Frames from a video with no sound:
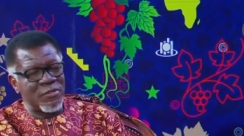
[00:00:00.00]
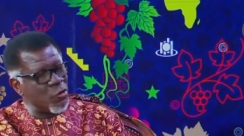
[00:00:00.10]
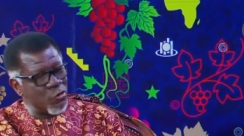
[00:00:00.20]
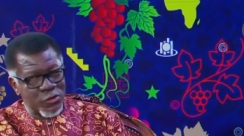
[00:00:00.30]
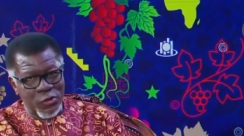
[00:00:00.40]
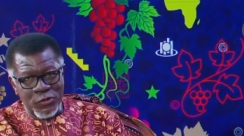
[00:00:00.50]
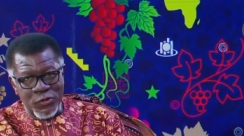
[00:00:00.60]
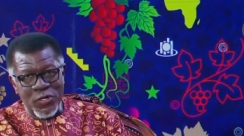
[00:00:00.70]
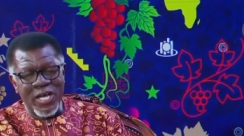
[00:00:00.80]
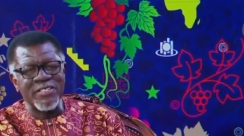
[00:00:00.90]
Don't talk
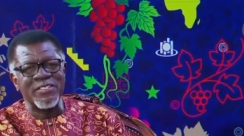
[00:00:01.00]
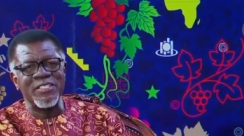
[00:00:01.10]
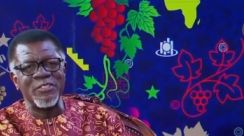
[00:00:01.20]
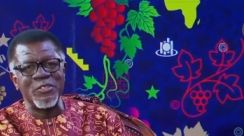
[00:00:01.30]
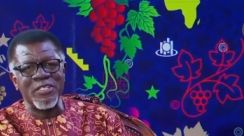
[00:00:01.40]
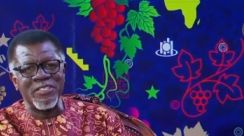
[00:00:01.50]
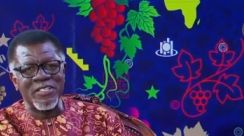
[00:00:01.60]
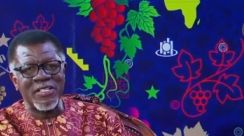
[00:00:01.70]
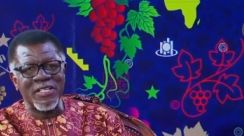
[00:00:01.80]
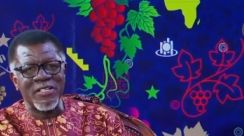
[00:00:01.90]
too harshly to each
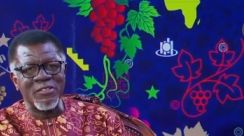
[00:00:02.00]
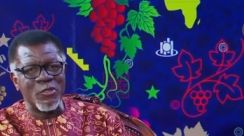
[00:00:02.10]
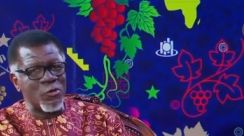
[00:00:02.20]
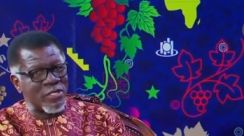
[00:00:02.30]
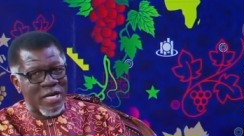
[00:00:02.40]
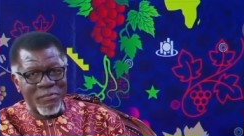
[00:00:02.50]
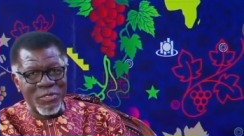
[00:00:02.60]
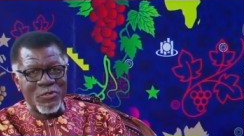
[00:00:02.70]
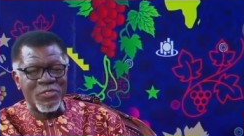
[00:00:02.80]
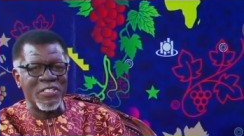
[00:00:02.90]
other. Don't
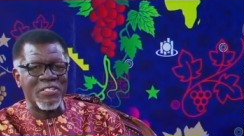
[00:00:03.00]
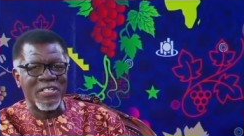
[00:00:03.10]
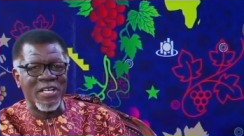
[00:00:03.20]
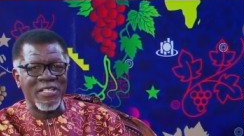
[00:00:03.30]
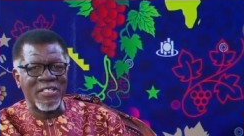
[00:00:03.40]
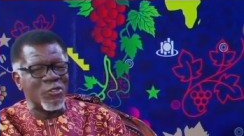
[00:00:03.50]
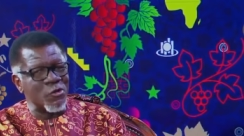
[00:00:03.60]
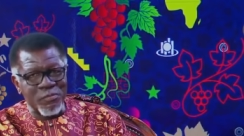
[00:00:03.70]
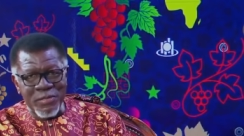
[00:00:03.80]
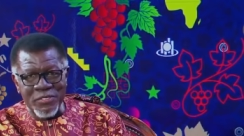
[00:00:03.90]
abuse each other.
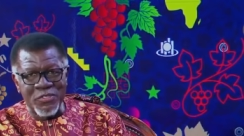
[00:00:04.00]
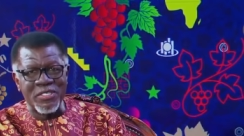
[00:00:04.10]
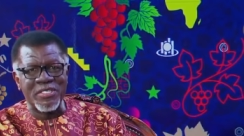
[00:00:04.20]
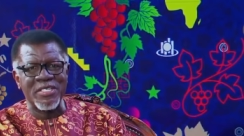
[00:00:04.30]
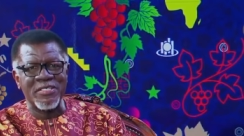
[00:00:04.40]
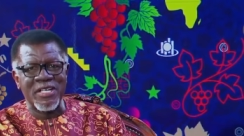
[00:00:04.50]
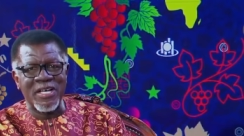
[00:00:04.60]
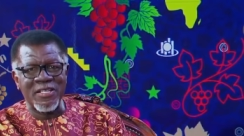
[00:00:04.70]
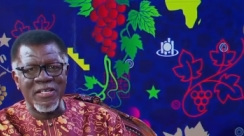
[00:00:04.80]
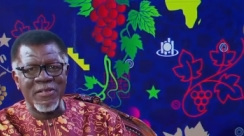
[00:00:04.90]
Don't mistreat each
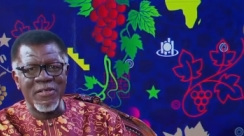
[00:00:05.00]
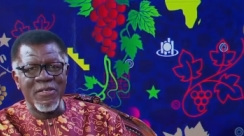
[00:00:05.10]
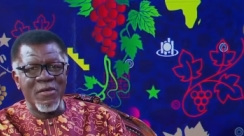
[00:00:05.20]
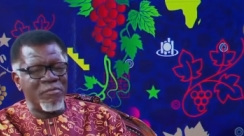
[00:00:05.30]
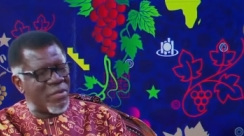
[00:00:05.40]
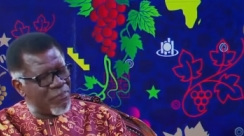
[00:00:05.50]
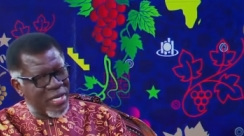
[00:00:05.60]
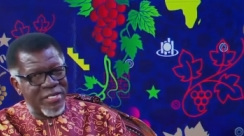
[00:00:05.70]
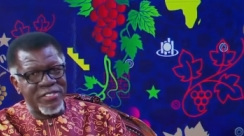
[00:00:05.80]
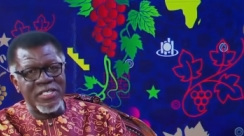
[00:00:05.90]
other. Be
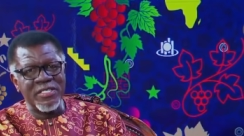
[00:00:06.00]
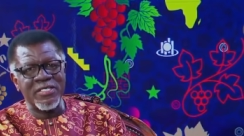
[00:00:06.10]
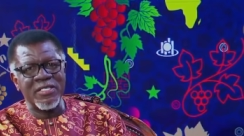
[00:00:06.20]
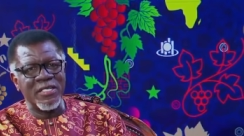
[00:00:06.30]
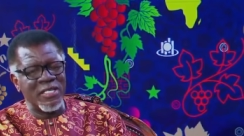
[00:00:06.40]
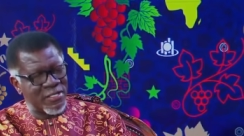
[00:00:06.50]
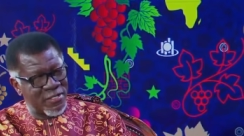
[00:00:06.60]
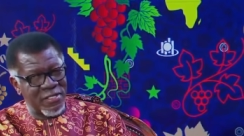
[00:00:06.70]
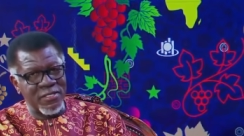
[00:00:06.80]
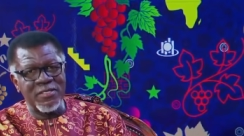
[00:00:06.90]
patient,
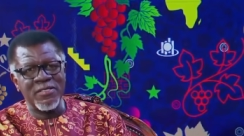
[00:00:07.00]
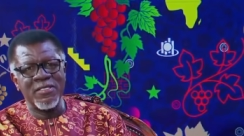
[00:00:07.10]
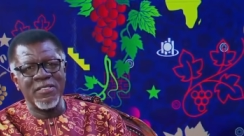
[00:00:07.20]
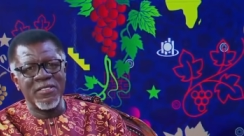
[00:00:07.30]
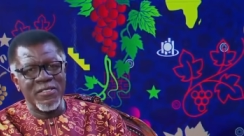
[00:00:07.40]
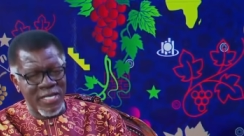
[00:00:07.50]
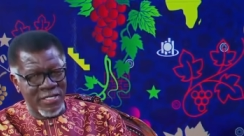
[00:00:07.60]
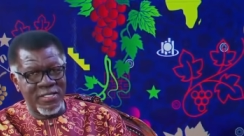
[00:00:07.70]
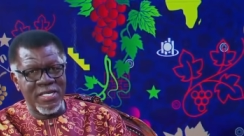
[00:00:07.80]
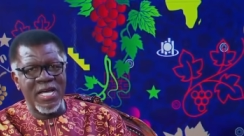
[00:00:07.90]
listen,
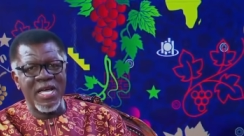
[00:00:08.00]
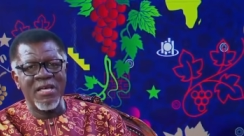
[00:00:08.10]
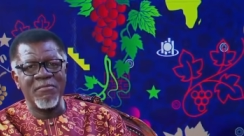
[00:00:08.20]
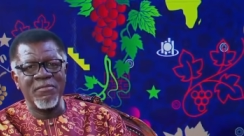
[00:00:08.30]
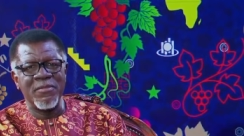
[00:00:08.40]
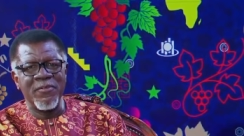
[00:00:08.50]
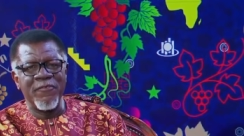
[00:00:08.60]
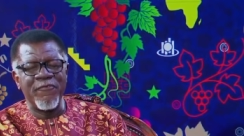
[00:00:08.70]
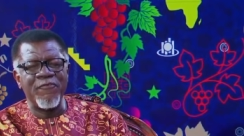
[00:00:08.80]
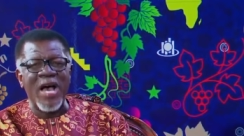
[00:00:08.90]
take time,
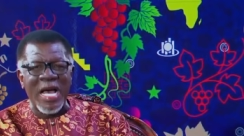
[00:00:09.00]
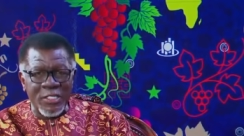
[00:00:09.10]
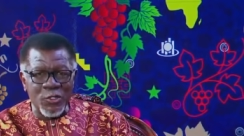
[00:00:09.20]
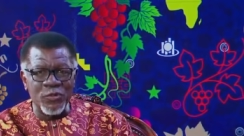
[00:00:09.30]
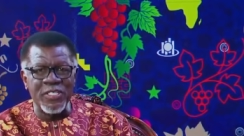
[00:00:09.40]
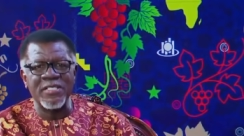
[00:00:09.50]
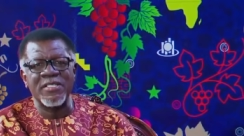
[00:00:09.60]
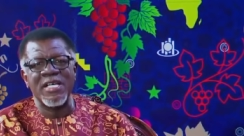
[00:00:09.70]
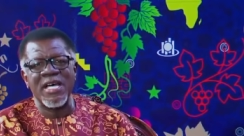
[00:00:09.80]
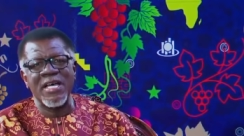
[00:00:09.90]
value their
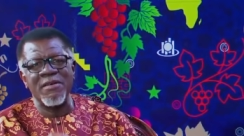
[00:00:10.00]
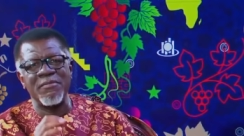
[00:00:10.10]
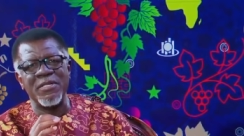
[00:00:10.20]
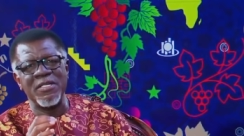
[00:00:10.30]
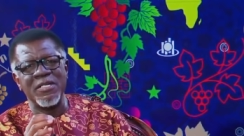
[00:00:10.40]
time,